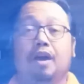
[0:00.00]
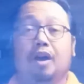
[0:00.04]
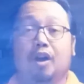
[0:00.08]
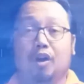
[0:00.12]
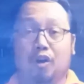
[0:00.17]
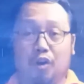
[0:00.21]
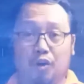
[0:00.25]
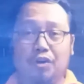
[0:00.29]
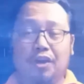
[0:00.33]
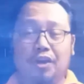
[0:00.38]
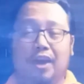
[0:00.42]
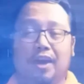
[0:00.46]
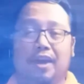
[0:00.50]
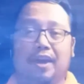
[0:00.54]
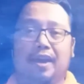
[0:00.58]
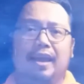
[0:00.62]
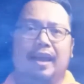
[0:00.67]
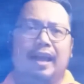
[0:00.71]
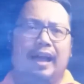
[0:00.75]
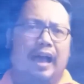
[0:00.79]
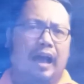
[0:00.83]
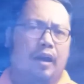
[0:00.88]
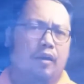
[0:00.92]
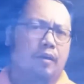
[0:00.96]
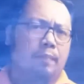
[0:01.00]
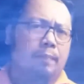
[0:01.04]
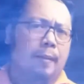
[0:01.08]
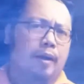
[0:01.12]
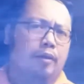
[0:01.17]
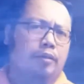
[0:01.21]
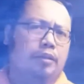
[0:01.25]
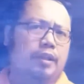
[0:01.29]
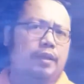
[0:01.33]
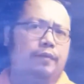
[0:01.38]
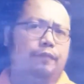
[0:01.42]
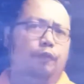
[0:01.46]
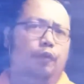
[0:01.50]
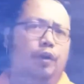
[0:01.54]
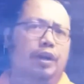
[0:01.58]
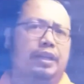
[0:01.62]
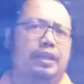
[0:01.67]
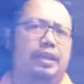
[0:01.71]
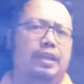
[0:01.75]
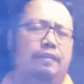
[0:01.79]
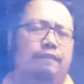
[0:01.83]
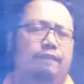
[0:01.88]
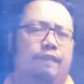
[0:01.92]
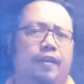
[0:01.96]
Okay, how about if we're
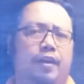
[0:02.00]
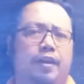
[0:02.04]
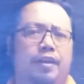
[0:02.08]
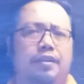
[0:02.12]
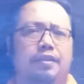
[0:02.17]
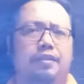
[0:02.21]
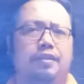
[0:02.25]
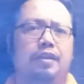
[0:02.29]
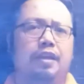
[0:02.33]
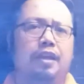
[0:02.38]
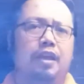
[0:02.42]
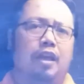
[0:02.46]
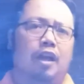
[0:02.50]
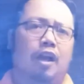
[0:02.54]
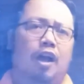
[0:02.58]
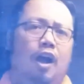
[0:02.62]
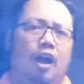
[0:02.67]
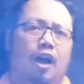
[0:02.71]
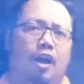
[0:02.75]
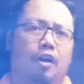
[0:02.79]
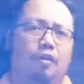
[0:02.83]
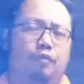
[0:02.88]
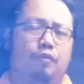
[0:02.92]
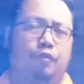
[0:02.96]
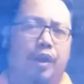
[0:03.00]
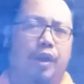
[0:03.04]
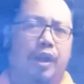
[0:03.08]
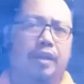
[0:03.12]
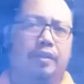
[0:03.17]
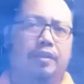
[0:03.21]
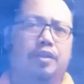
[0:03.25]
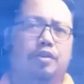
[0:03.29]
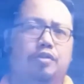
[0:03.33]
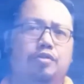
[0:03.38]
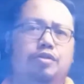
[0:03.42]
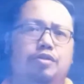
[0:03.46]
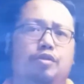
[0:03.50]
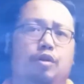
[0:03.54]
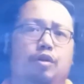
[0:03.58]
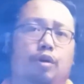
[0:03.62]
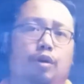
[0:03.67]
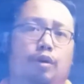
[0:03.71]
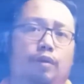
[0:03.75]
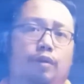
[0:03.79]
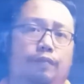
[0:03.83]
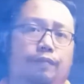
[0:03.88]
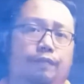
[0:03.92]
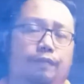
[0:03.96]
given a radius
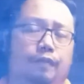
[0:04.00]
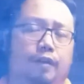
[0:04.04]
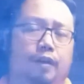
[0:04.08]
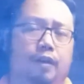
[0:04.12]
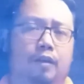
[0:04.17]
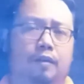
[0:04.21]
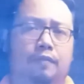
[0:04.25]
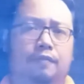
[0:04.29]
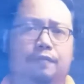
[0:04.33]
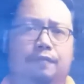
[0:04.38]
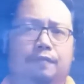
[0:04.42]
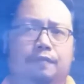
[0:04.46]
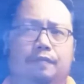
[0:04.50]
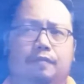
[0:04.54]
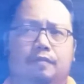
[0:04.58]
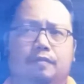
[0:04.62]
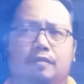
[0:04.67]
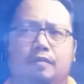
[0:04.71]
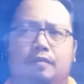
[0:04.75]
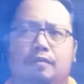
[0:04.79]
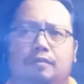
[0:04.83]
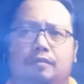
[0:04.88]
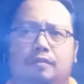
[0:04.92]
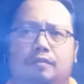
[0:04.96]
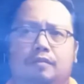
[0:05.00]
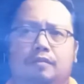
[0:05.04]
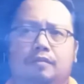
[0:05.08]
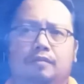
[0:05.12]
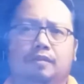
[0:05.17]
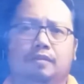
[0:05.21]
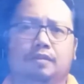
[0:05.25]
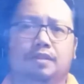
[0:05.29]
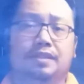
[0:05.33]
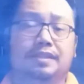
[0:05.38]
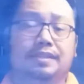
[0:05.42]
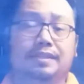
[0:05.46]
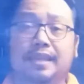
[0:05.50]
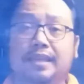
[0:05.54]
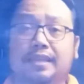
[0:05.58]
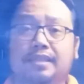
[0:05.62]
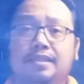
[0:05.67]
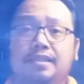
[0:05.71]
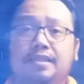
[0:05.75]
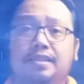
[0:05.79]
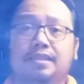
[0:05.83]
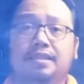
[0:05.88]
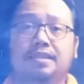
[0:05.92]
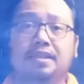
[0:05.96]
of 6
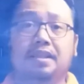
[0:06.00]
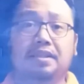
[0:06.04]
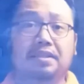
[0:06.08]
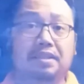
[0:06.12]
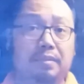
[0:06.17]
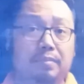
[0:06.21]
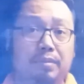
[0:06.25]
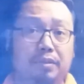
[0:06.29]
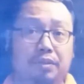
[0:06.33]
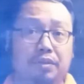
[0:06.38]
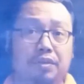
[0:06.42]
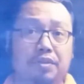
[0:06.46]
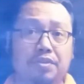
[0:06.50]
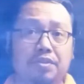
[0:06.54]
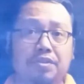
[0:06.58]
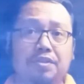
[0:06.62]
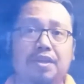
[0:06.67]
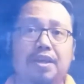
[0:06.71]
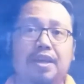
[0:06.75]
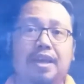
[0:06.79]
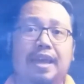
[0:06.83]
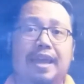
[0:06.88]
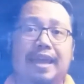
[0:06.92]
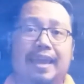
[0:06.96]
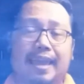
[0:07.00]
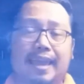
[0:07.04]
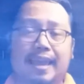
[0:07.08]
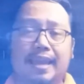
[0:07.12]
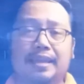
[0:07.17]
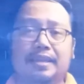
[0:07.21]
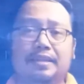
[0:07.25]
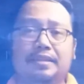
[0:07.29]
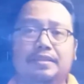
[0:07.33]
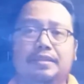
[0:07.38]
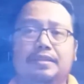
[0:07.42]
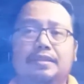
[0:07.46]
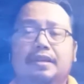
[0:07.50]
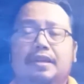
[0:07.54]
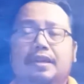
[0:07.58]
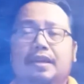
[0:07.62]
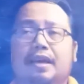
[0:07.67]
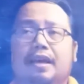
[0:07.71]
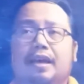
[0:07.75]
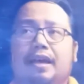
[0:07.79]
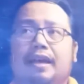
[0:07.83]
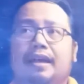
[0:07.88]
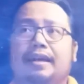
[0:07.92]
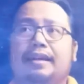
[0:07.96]
centimeters and
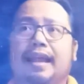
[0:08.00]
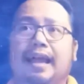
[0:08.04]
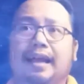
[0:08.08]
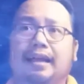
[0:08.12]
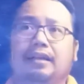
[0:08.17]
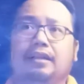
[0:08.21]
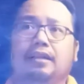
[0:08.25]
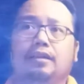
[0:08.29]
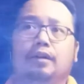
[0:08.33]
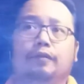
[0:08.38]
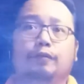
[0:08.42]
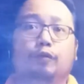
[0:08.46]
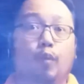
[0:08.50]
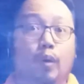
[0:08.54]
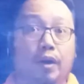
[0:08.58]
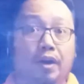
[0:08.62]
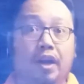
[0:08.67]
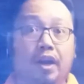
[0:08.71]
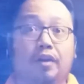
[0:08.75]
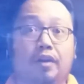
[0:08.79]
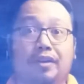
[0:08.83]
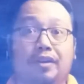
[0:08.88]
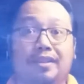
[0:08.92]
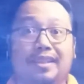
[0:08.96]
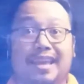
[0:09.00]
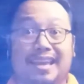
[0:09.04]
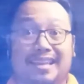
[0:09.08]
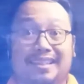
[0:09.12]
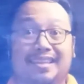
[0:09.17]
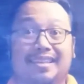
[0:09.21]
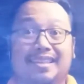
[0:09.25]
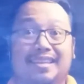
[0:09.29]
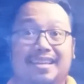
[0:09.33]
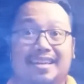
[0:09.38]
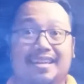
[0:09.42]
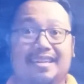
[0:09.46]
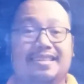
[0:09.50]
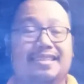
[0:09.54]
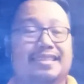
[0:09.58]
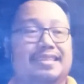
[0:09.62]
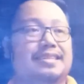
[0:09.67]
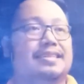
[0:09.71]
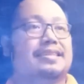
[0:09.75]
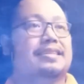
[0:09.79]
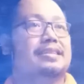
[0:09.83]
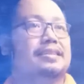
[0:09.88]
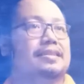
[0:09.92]
an angle of 180 degrees?